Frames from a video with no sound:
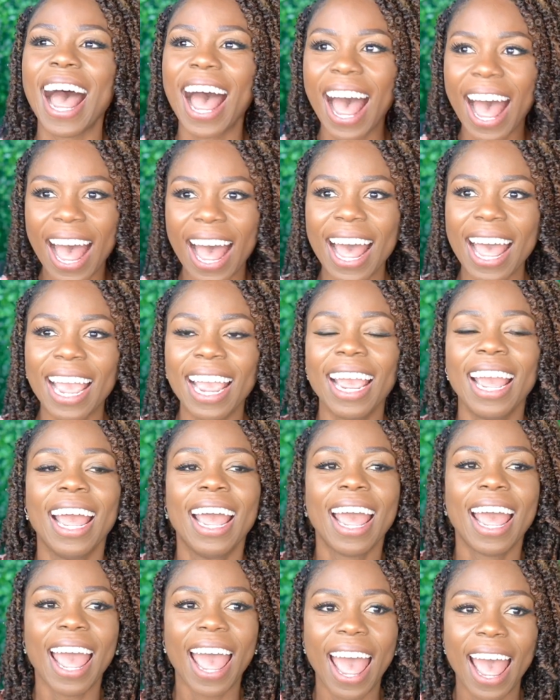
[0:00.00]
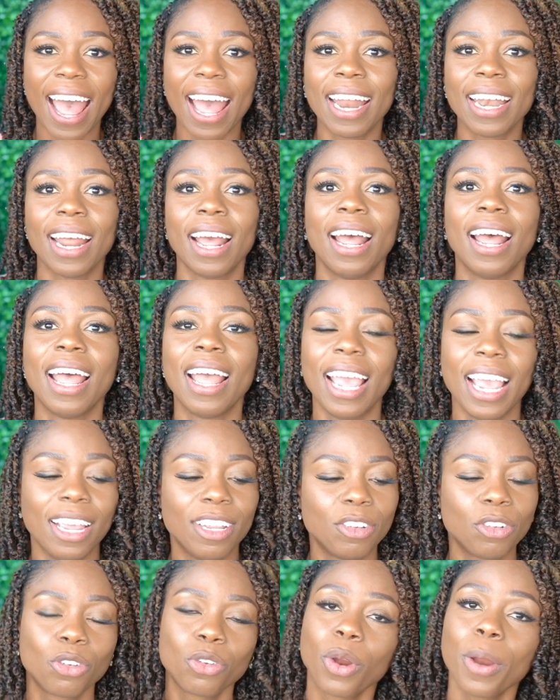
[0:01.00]
I had
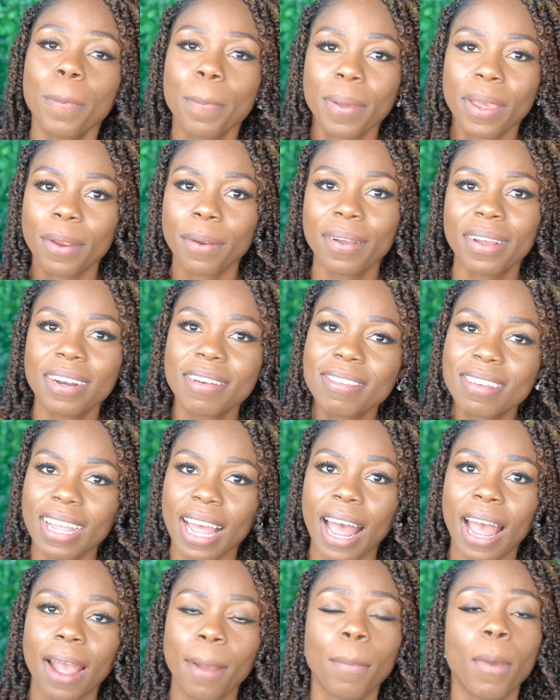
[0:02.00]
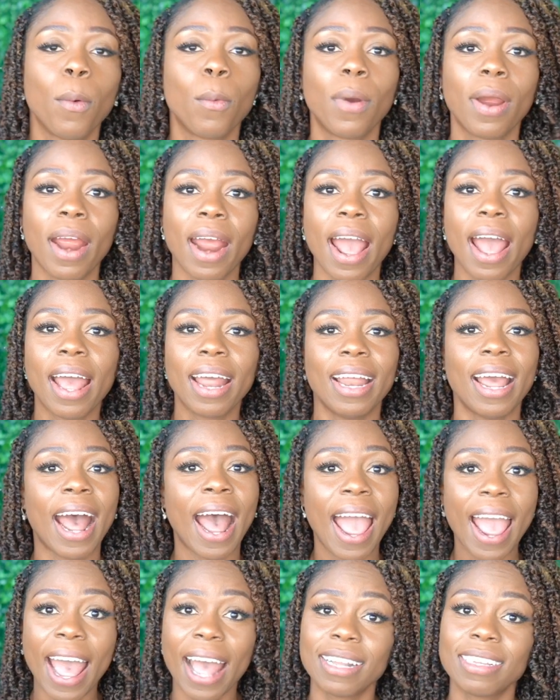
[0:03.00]
a short period of time where
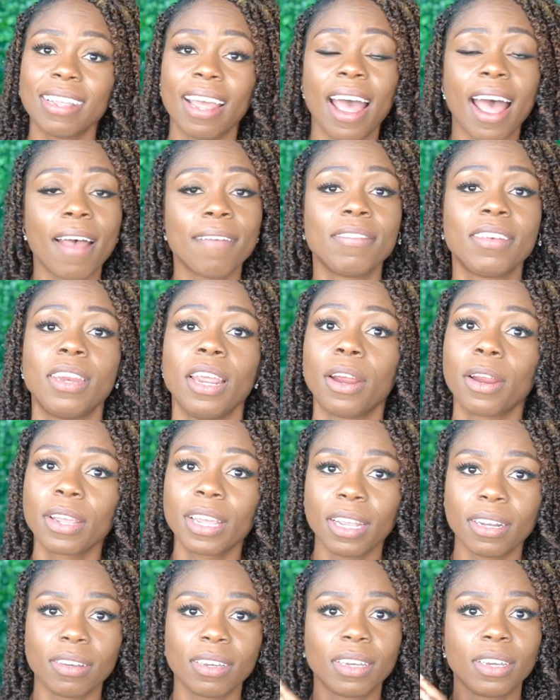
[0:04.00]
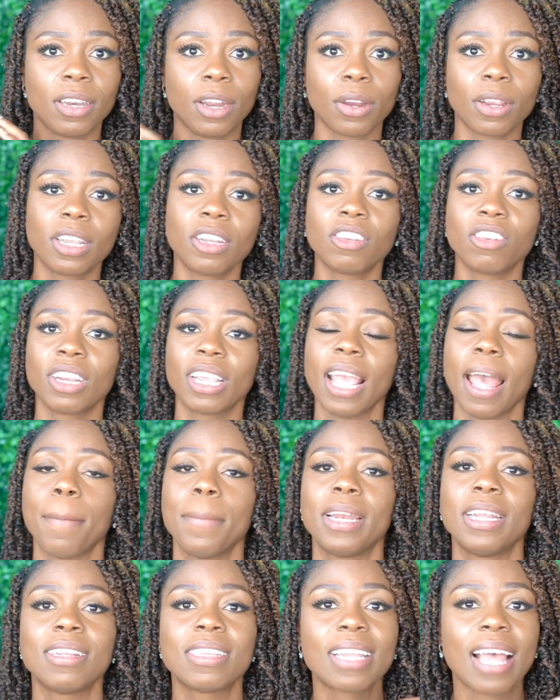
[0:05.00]
I had to have their kitchen
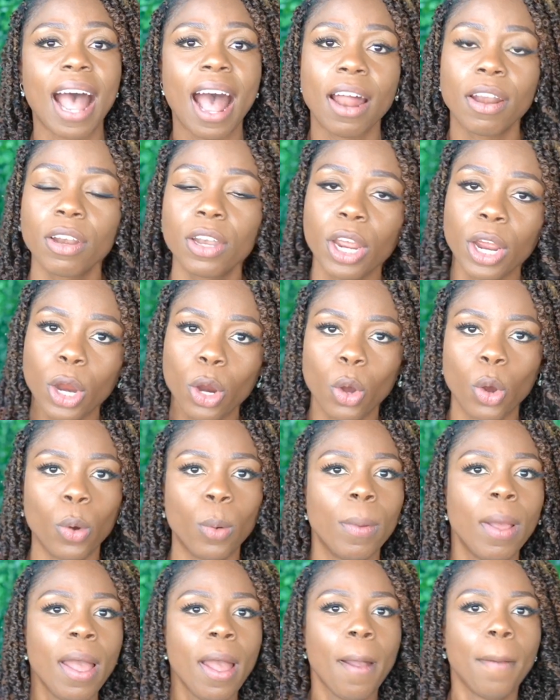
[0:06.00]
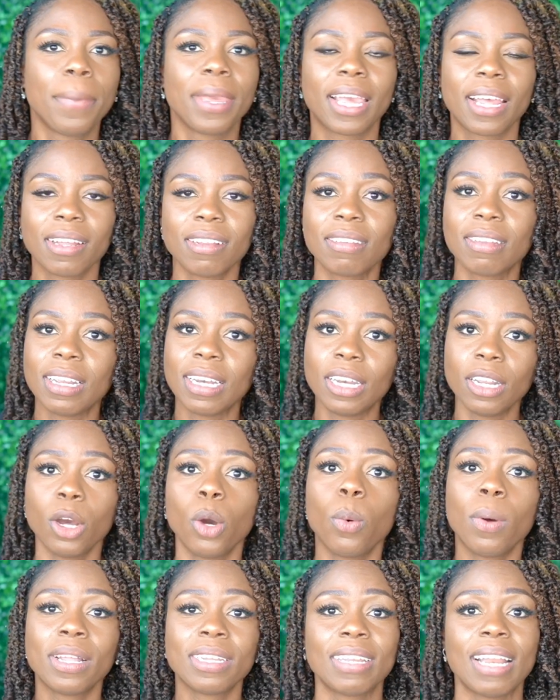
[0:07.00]
cabinets out of their home, because the
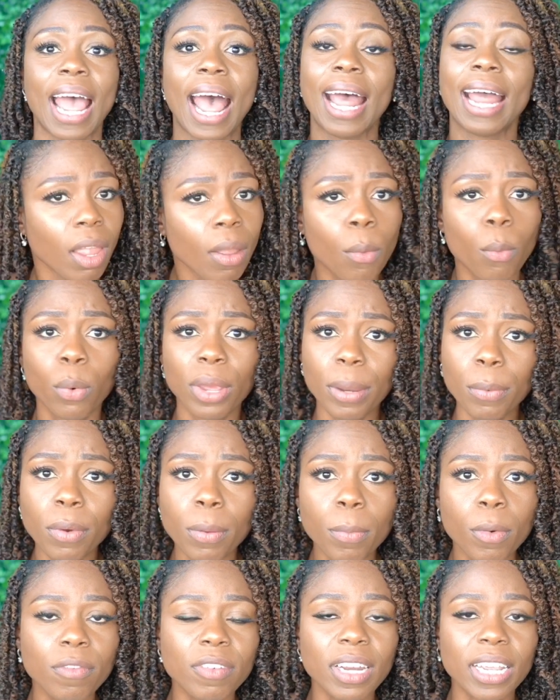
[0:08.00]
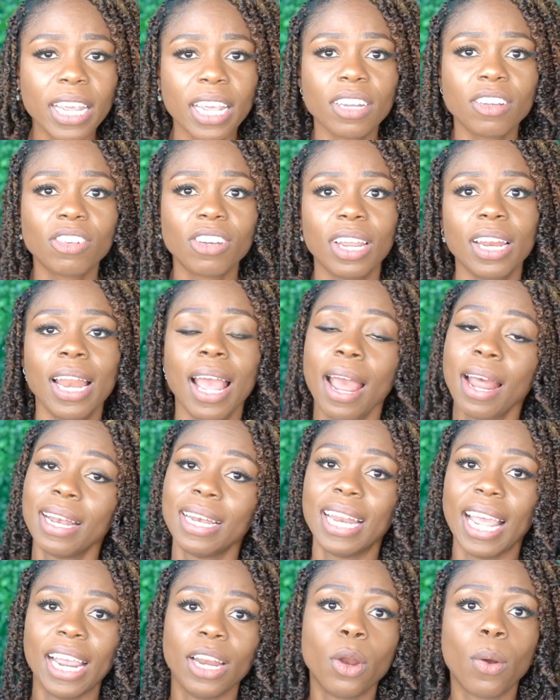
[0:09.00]
deal was that we remove the kitchen,
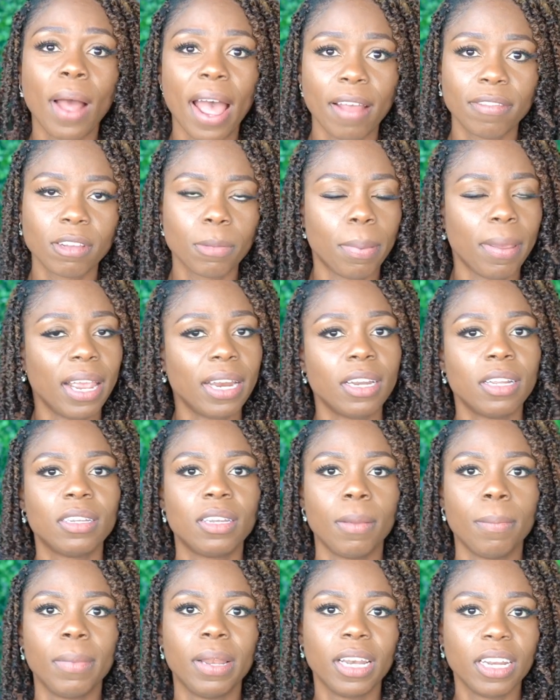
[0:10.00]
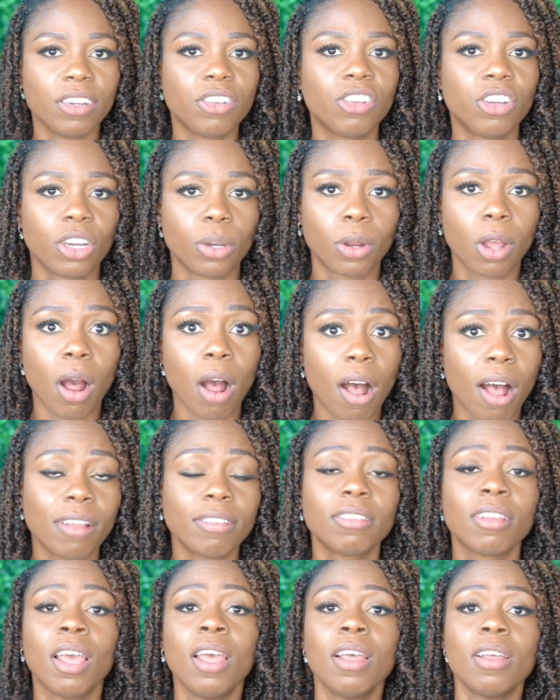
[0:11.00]
they don't have to pay the demolition
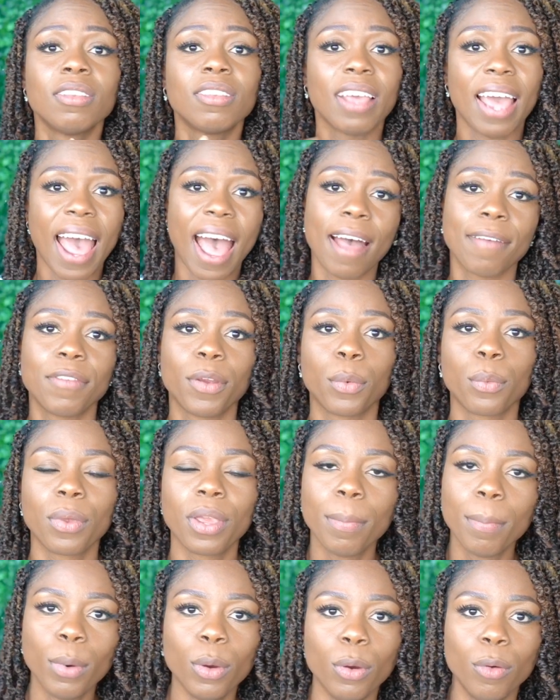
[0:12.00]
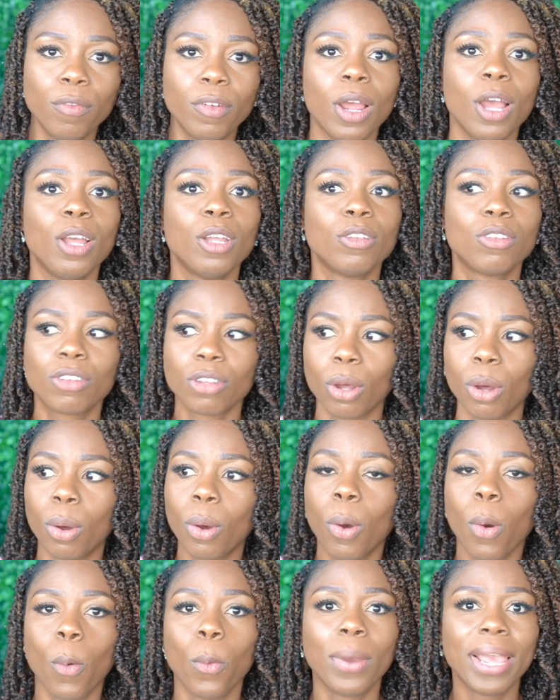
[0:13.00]
cost to have it removed.
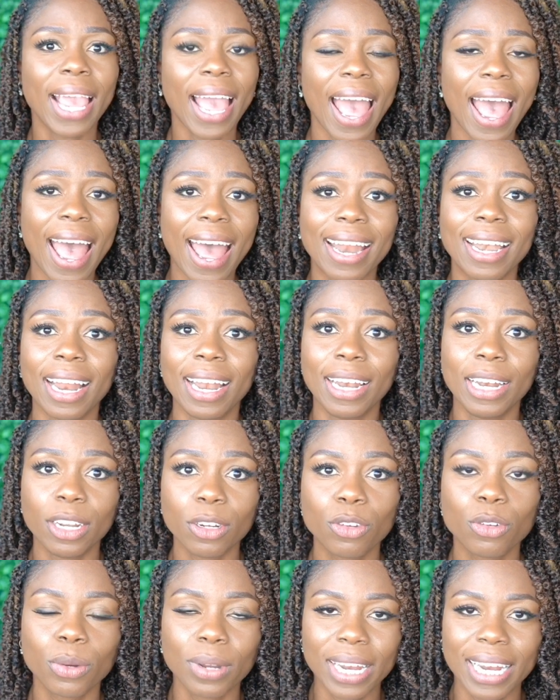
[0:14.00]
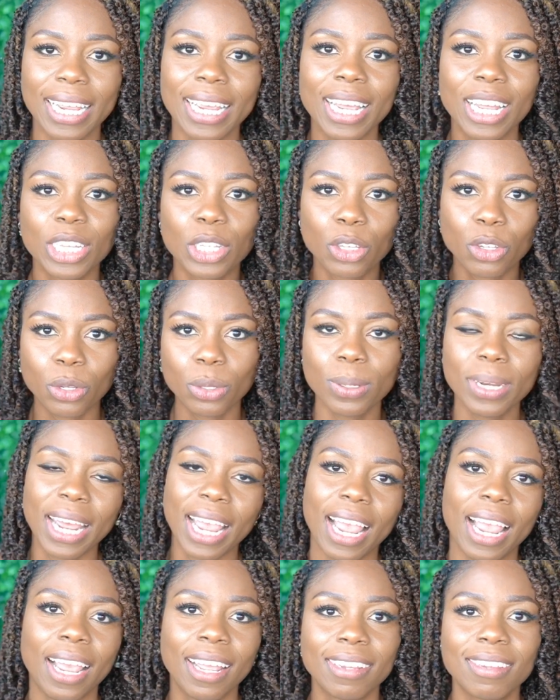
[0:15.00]
So we had literally 2
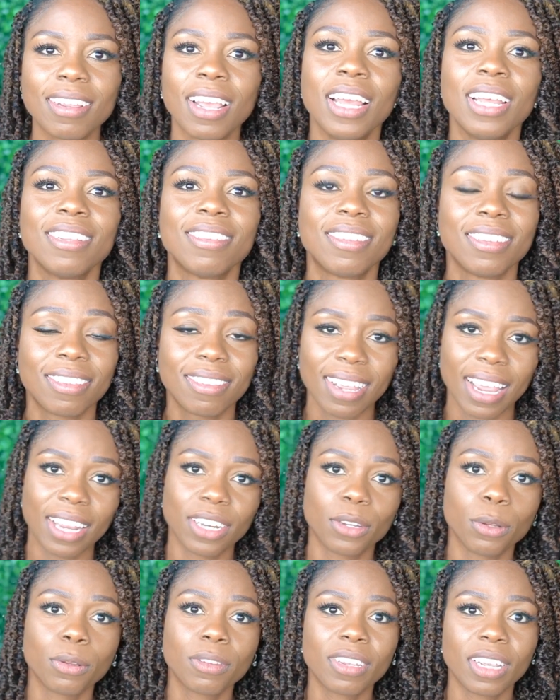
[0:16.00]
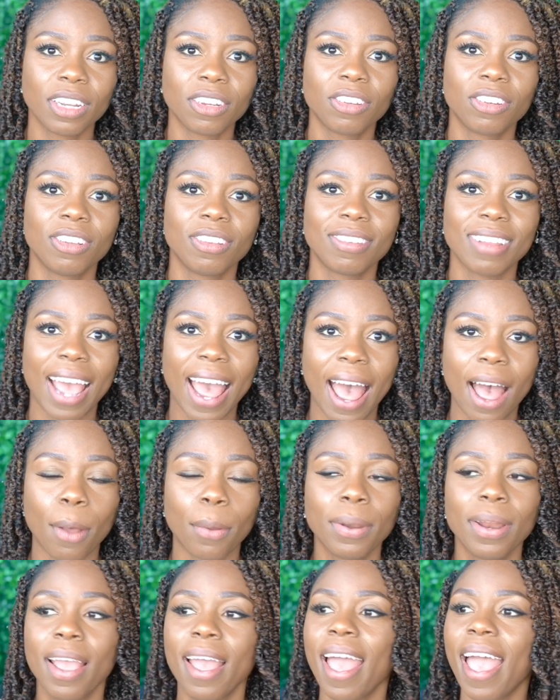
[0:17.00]
days to take those kitchens
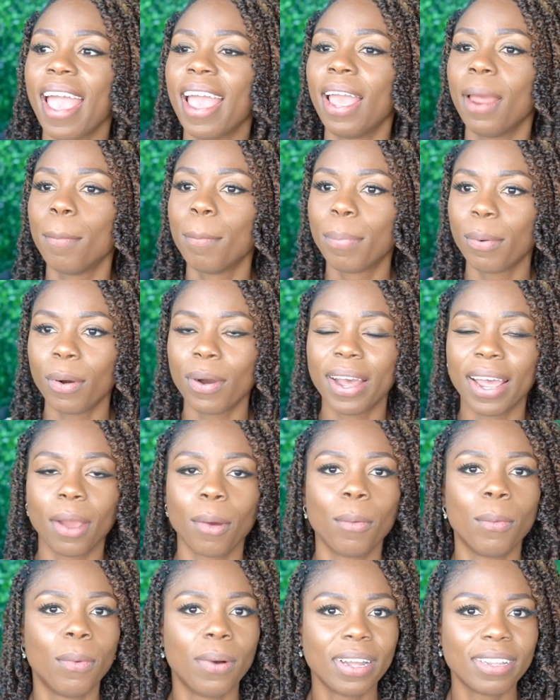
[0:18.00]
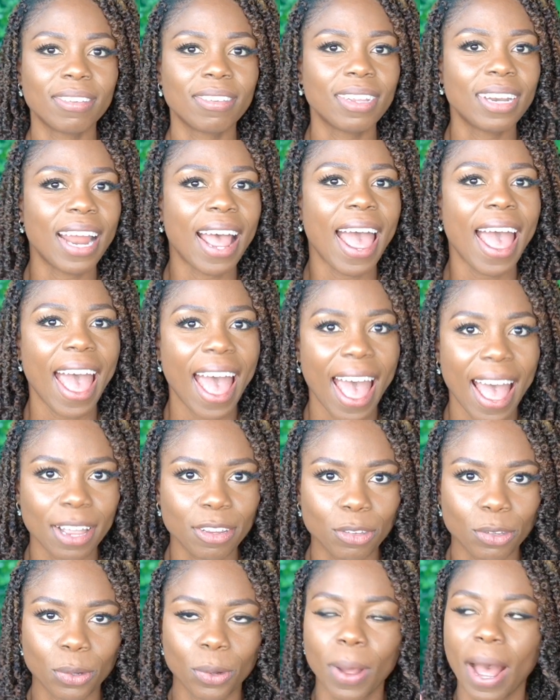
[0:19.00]
out, and boy, was it a
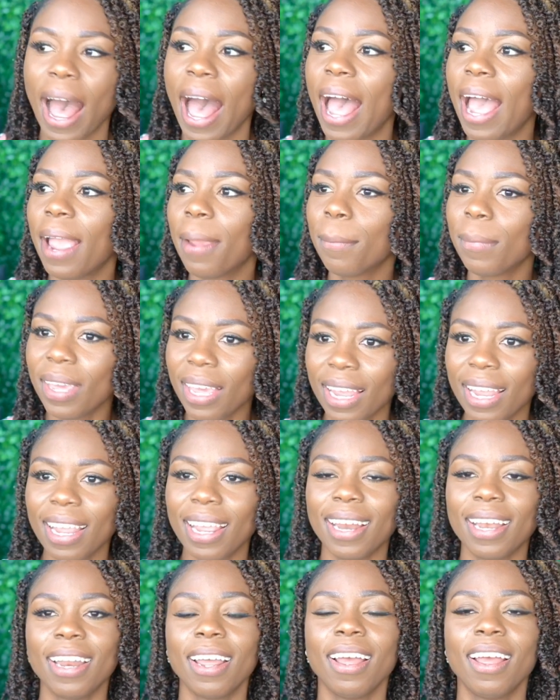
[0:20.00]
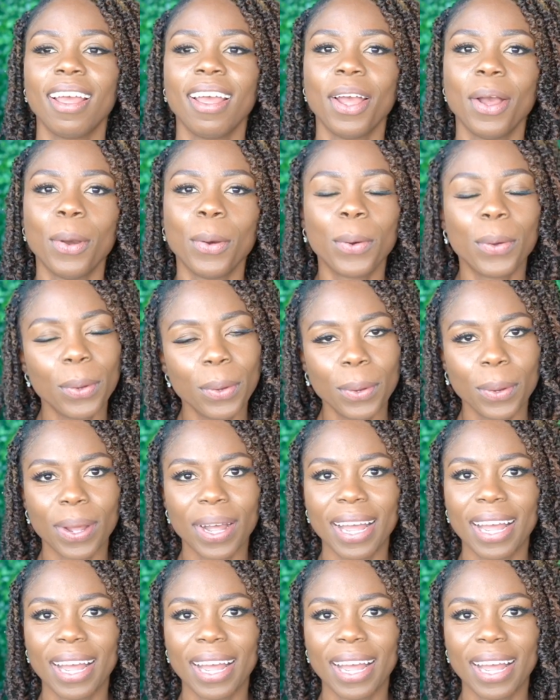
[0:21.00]
hassle. I mean, whew.